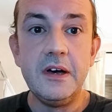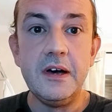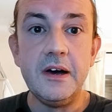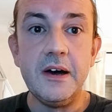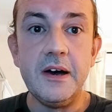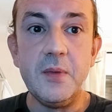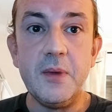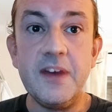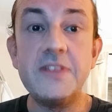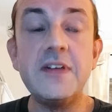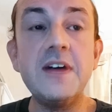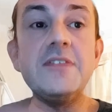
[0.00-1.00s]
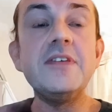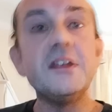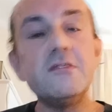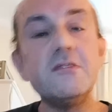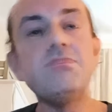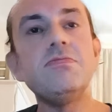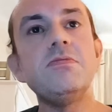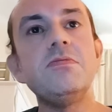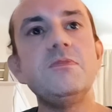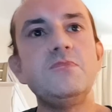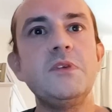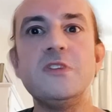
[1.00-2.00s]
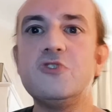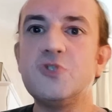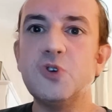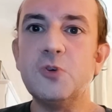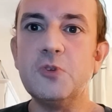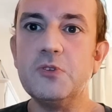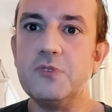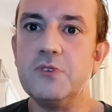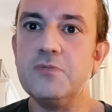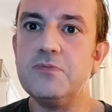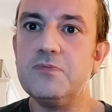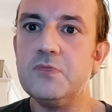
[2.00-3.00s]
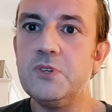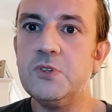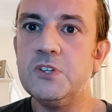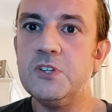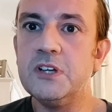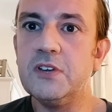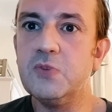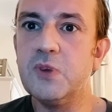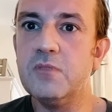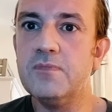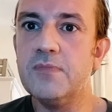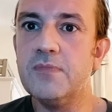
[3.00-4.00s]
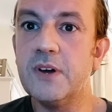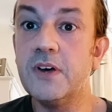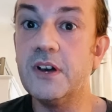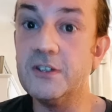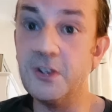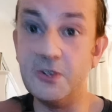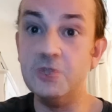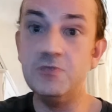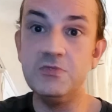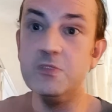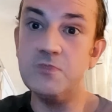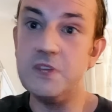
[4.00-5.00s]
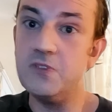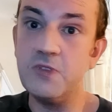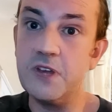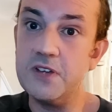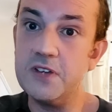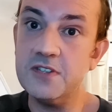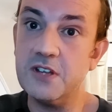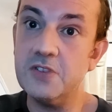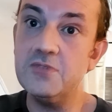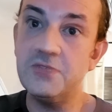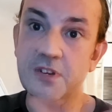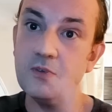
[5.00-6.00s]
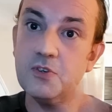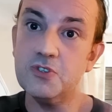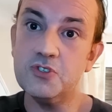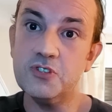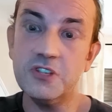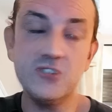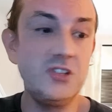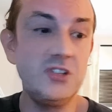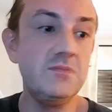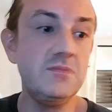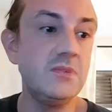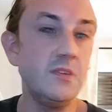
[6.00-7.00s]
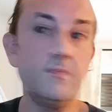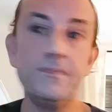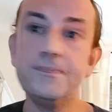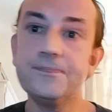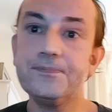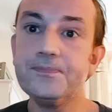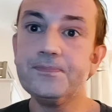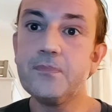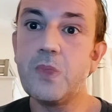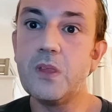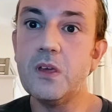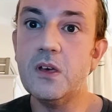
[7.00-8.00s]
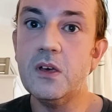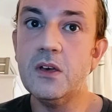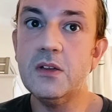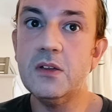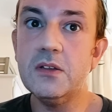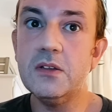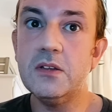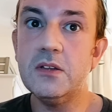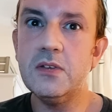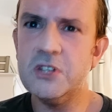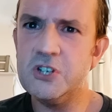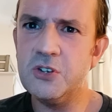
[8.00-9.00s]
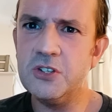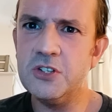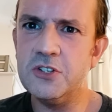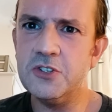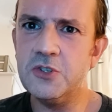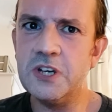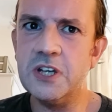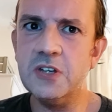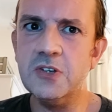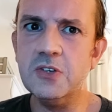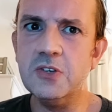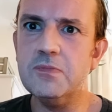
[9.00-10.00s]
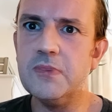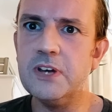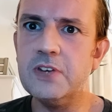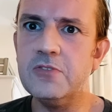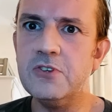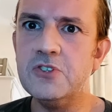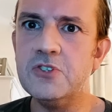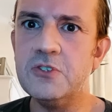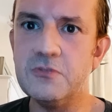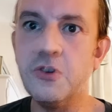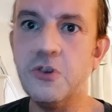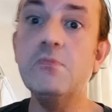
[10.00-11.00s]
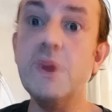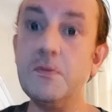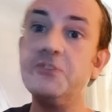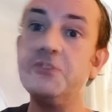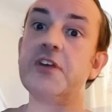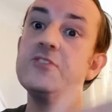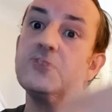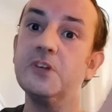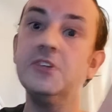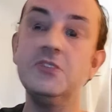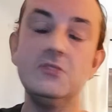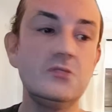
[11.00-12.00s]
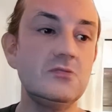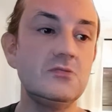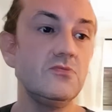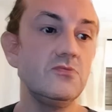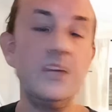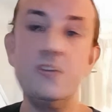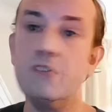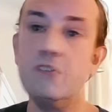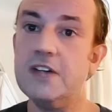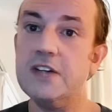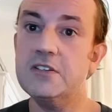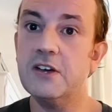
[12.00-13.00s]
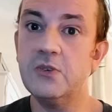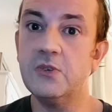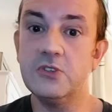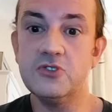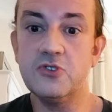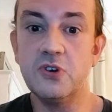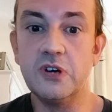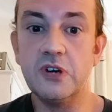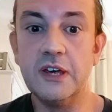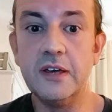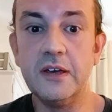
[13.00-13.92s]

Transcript: um, I th- I think probably the trauma of, of losing a loved one. I, I know you've you've been through that yourself. I, I watched actually um, the video you did, the twenty year anniversary of your own mum's death, so I could really relate to that quite strongly.